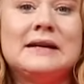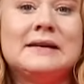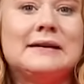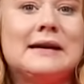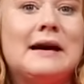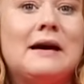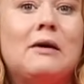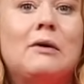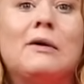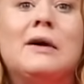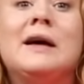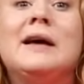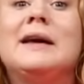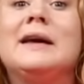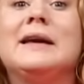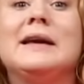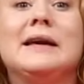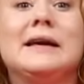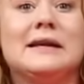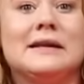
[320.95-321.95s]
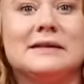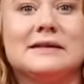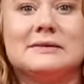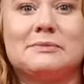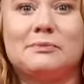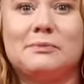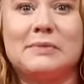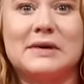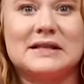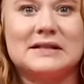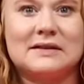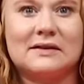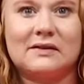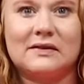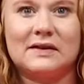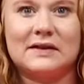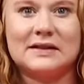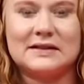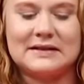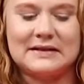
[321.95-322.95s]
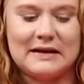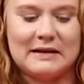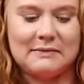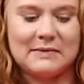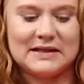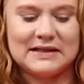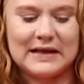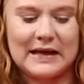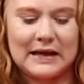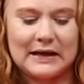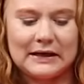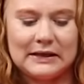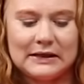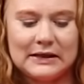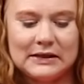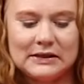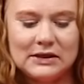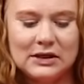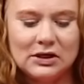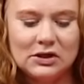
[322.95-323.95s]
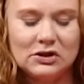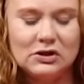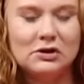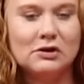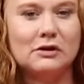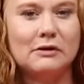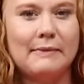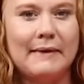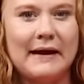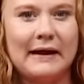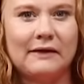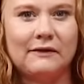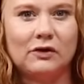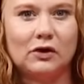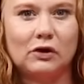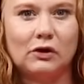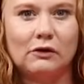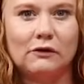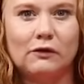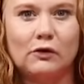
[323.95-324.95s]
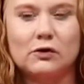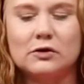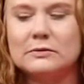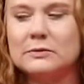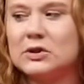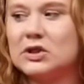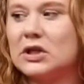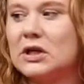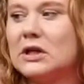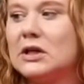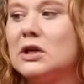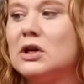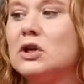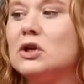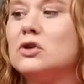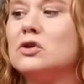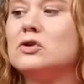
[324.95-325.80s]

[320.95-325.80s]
Now, it is basically the same as adding it to the back of your Glowforge machine.